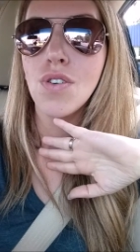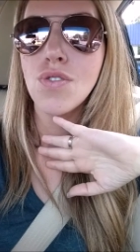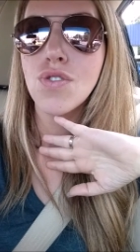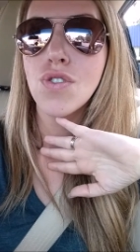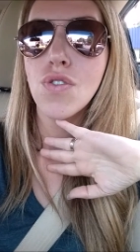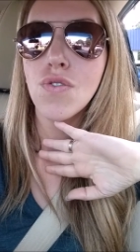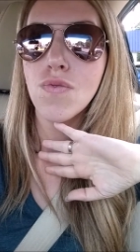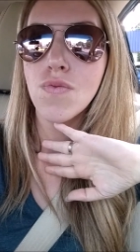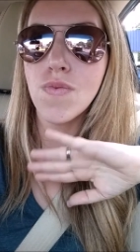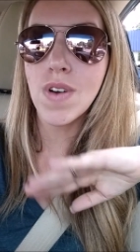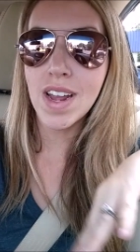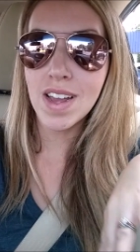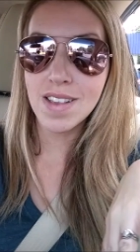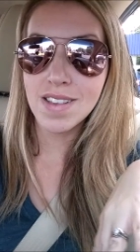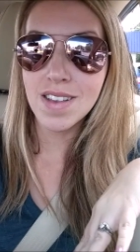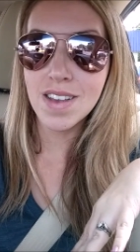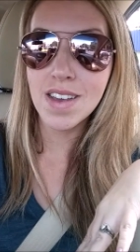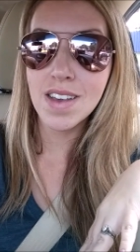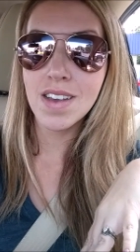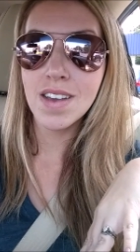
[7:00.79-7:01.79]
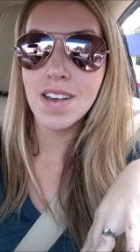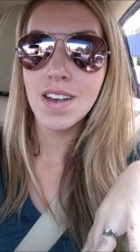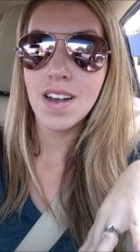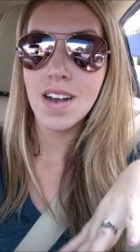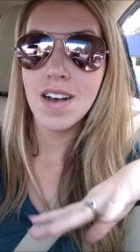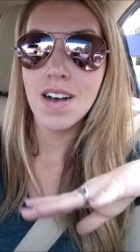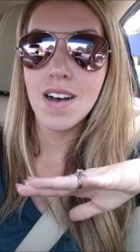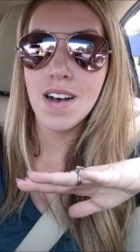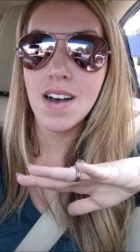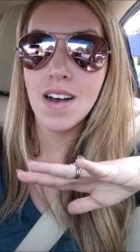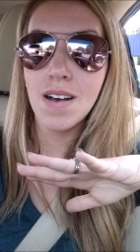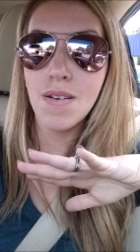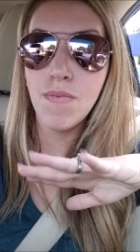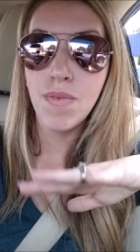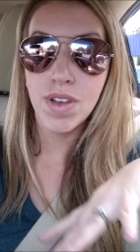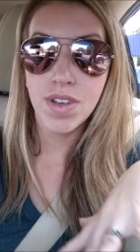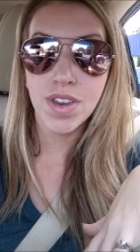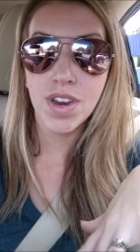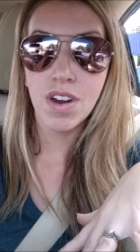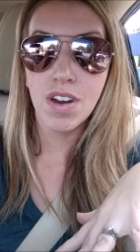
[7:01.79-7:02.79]
crazy
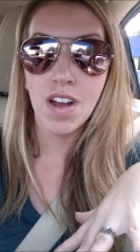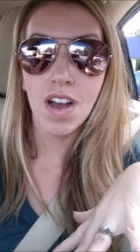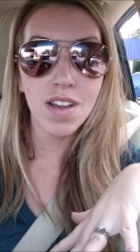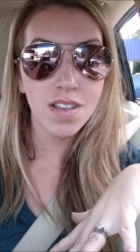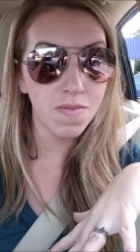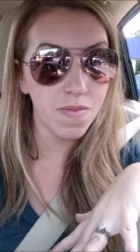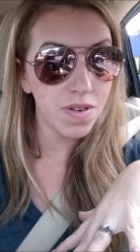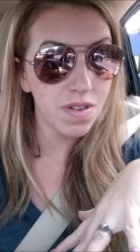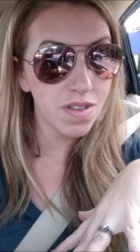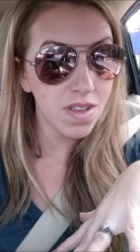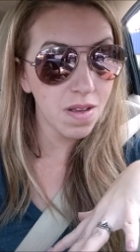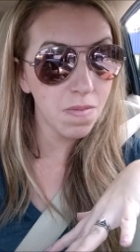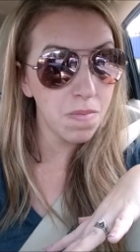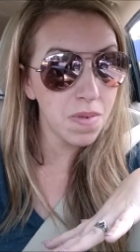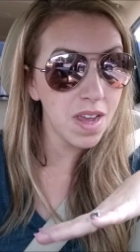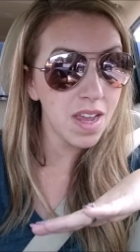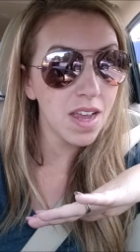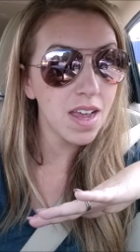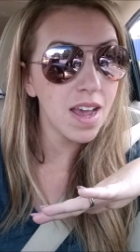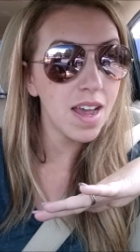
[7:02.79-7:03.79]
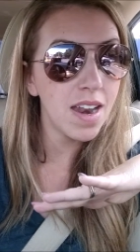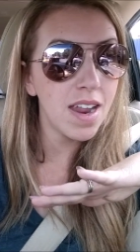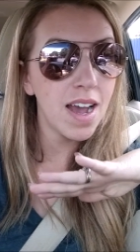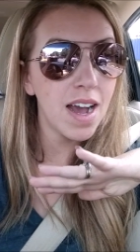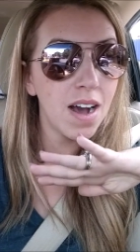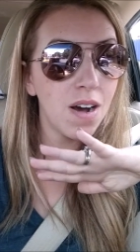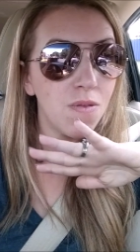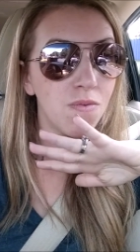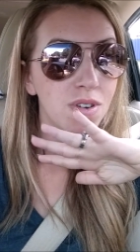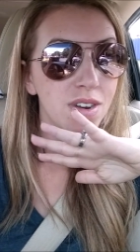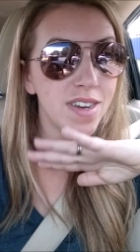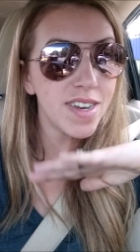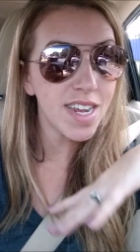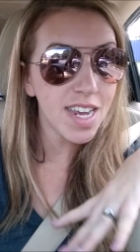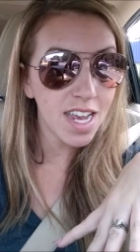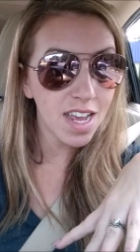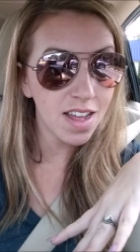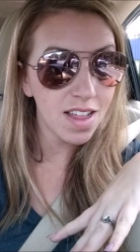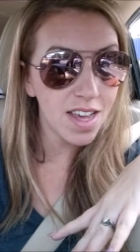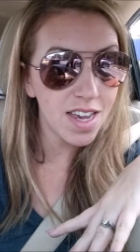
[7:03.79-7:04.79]
military hospitals can be and how
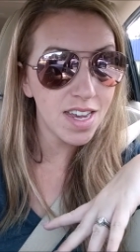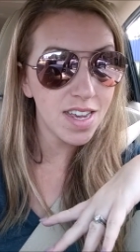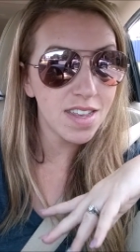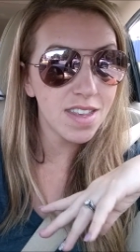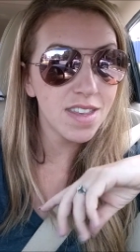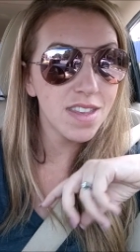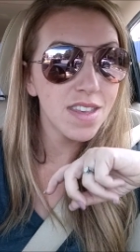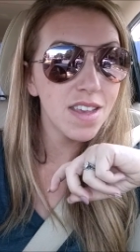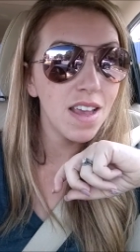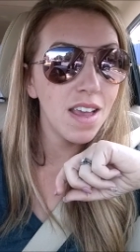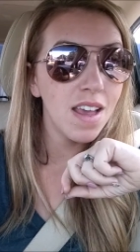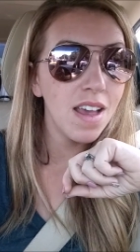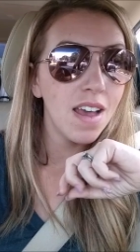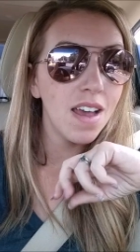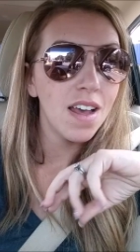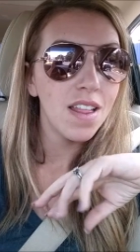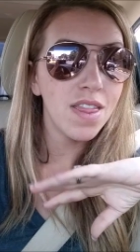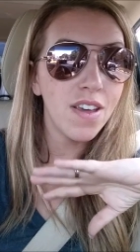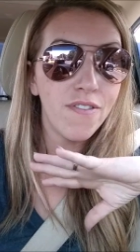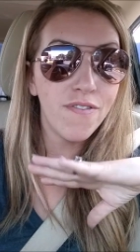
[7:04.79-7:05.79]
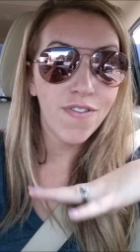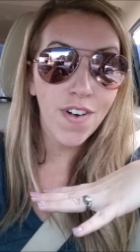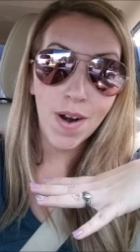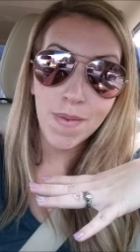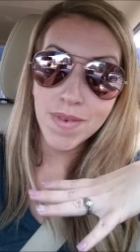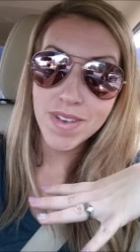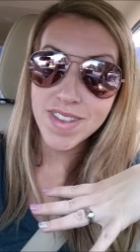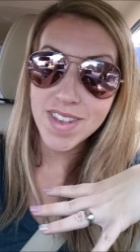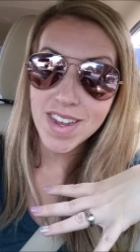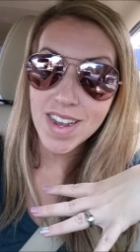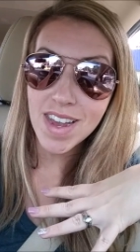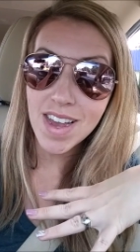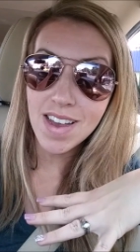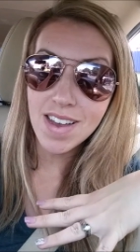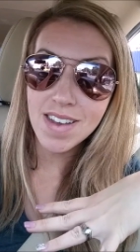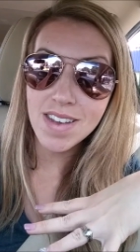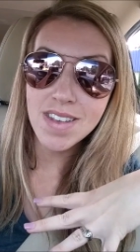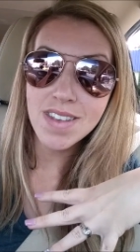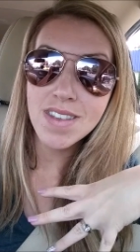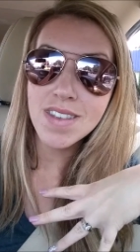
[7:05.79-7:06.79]
ridiculous the pharmacy
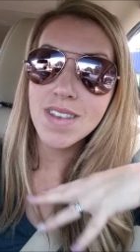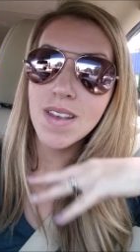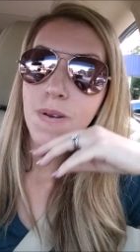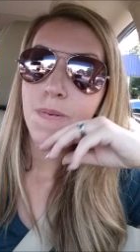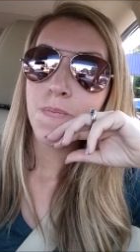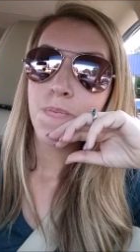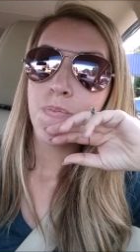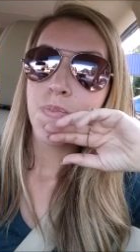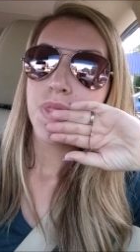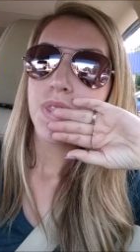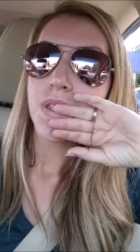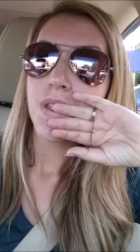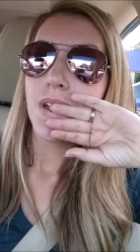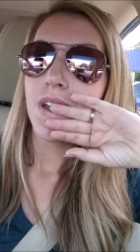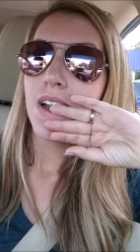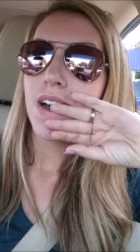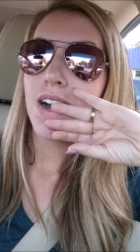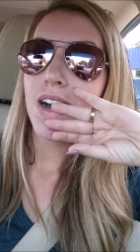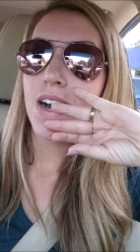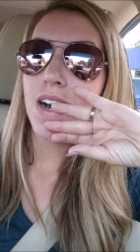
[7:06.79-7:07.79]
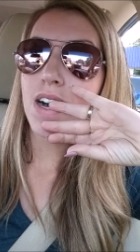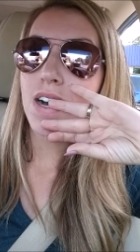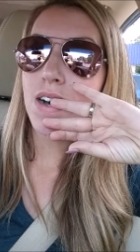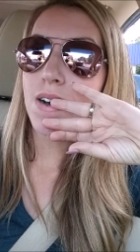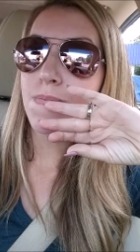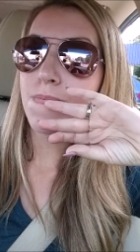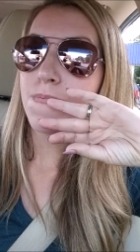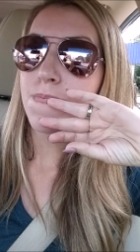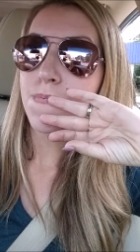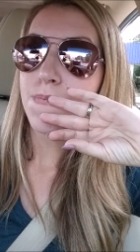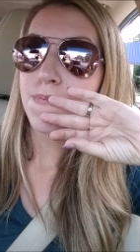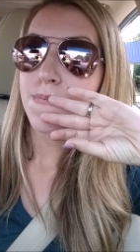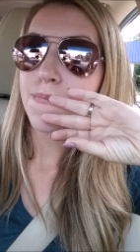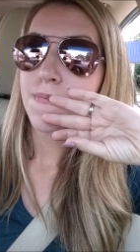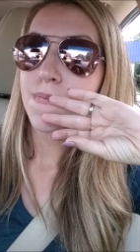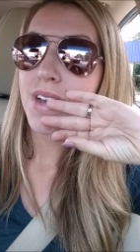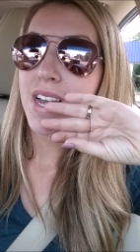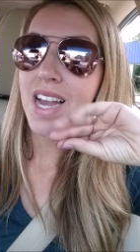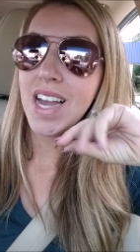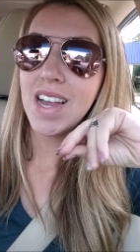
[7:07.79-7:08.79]
is um,
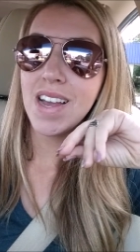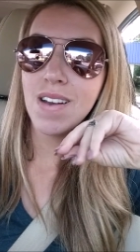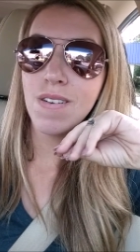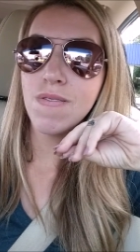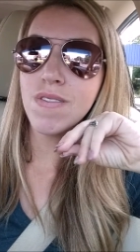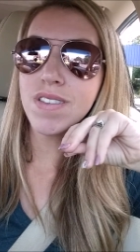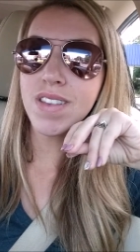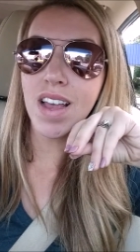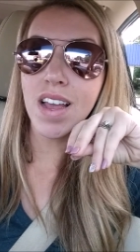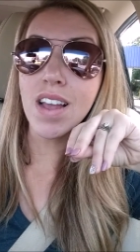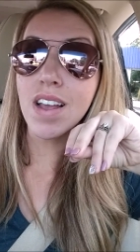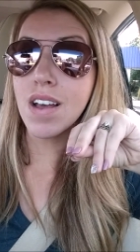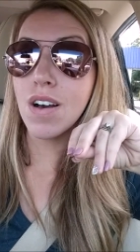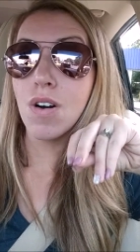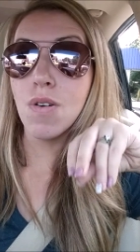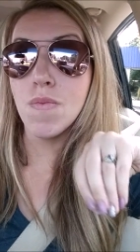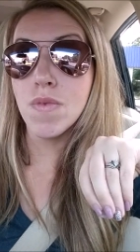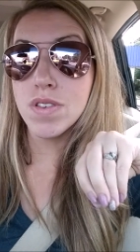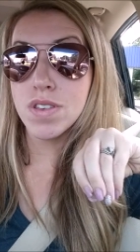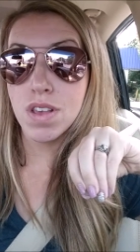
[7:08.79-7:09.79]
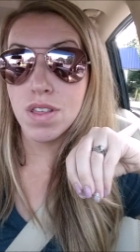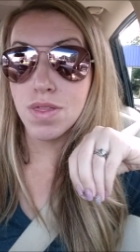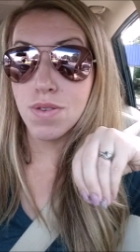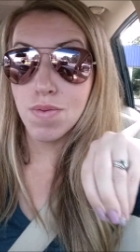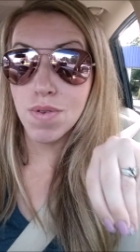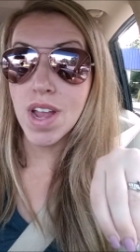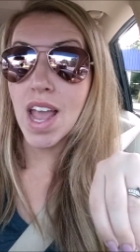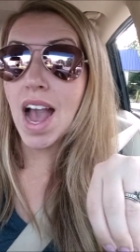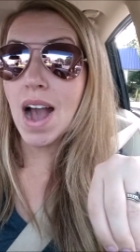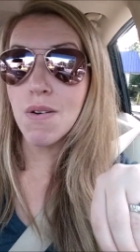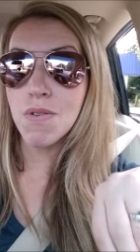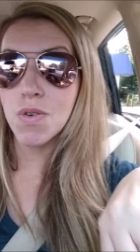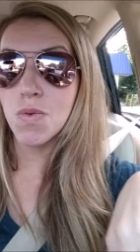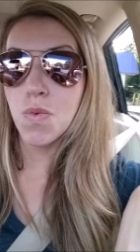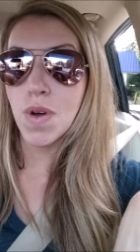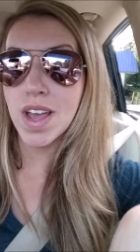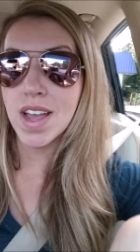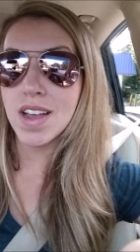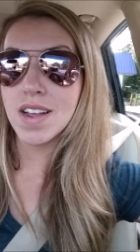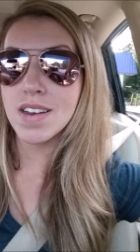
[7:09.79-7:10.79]
it was like almost a three hour
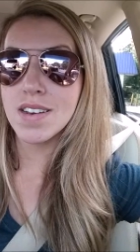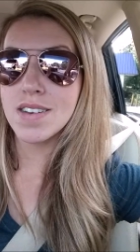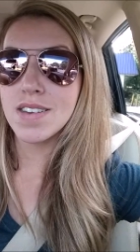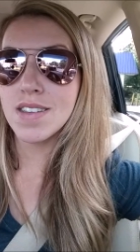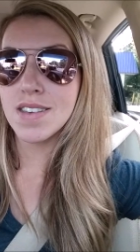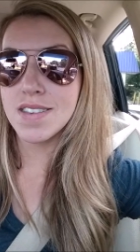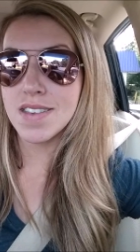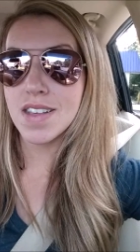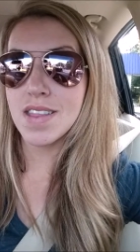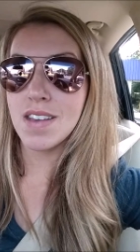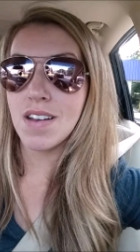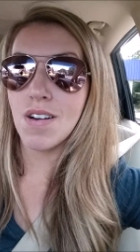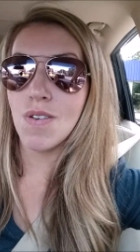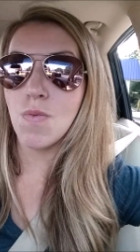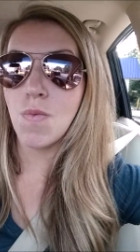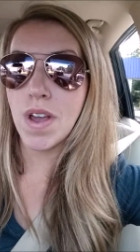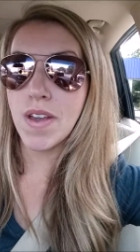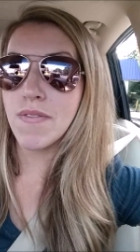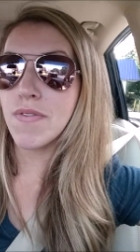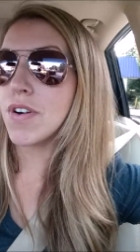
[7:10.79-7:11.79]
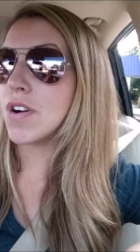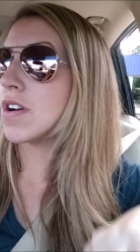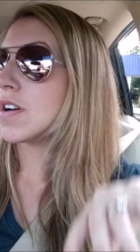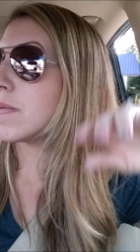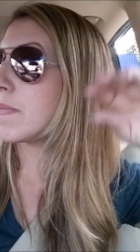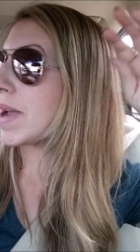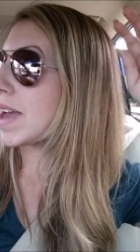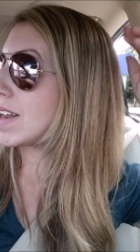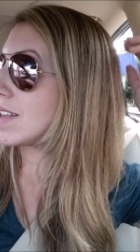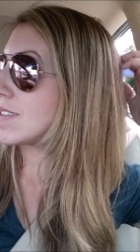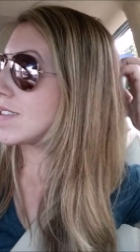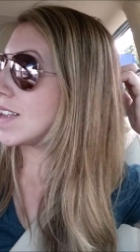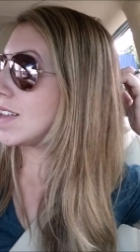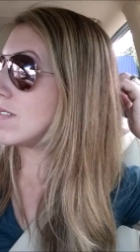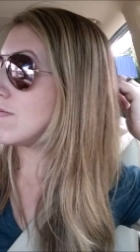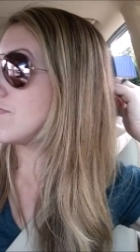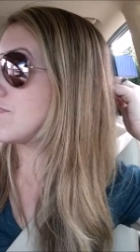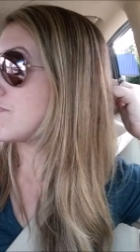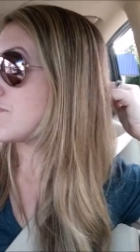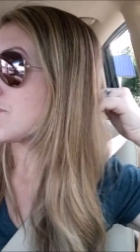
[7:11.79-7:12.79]
wait to sit there and wait for her
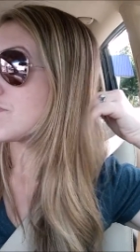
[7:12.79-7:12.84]
medicine.